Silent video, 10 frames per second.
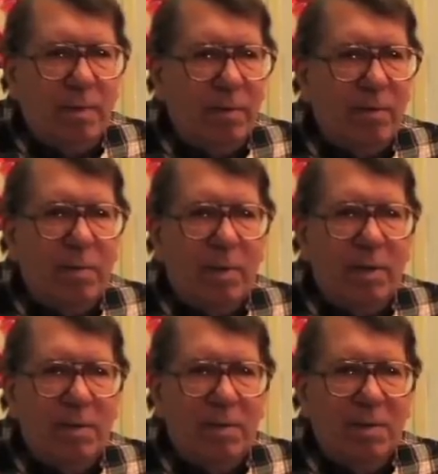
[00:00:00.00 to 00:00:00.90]

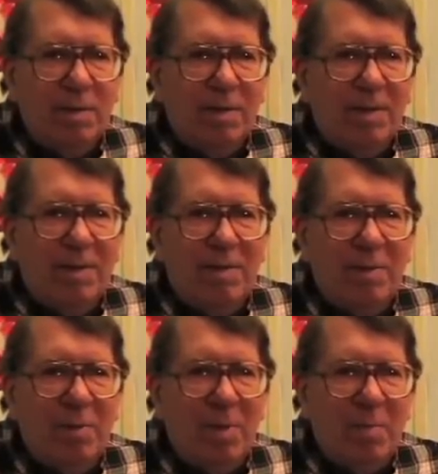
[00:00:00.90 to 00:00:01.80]
everybody,
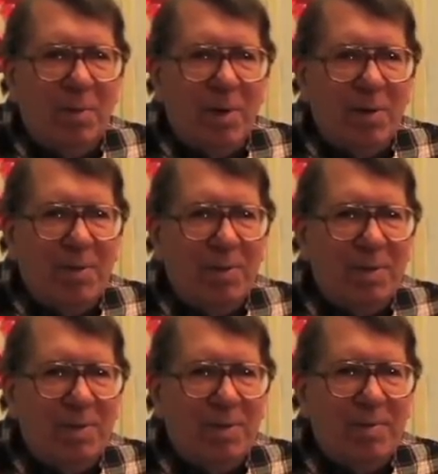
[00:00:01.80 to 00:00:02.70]
Nobel Prize
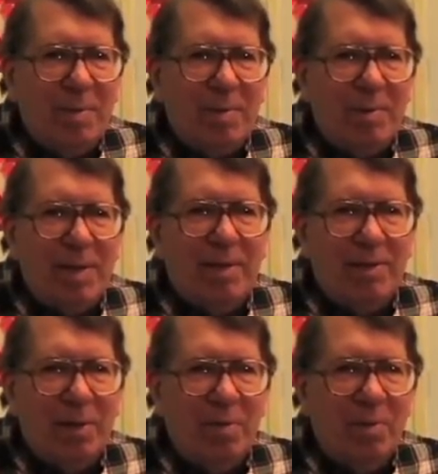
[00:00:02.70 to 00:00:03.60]
winners,
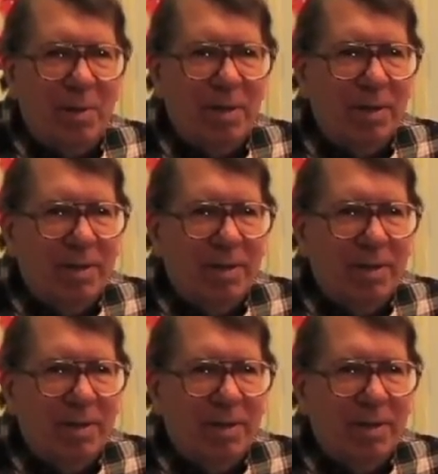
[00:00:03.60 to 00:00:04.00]
Max Delbruck,